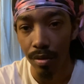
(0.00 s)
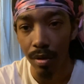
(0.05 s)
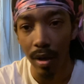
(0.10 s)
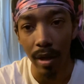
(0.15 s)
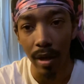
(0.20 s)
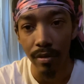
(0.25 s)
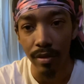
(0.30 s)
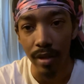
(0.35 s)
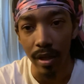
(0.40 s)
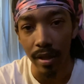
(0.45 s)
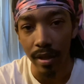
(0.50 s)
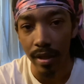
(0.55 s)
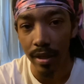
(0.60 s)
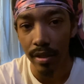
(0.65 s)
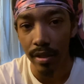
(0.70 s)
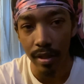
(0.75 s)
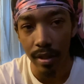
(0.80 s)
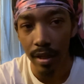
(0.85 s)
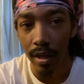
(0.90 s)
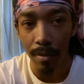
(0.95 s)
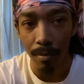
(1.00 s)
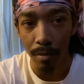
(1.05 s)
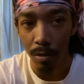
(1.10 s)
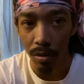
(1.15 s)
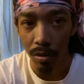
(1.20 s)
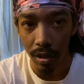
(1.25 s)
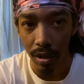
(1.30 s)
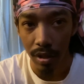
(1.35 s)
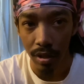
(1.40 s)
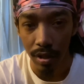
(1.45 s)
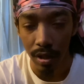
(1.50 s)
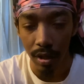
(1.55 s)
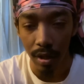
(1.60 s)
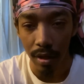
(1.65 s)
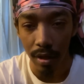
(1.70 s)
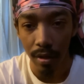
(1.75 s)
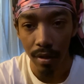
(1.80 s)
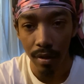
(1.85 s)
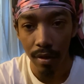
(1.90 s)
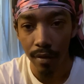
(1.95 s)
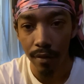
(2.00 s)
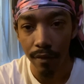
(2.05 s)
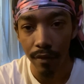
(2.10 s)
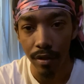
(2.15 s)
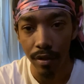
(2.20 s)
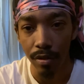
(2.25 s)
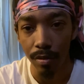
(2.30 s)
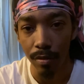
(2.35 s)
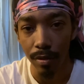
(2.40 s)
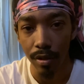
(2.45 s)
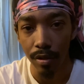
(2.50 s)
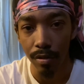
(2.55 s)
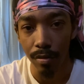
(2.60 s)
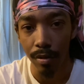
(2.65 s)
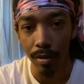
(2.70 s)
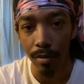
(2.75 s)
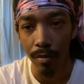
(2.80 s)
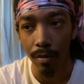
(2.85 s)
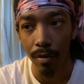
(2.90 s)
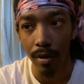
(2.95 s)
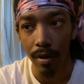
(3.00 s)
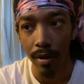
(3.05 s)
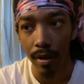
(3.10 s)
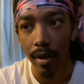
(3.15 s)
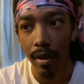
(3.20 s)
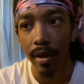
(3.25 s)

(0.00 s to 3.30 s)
I don't think Geechee getting Mook this year for 2021.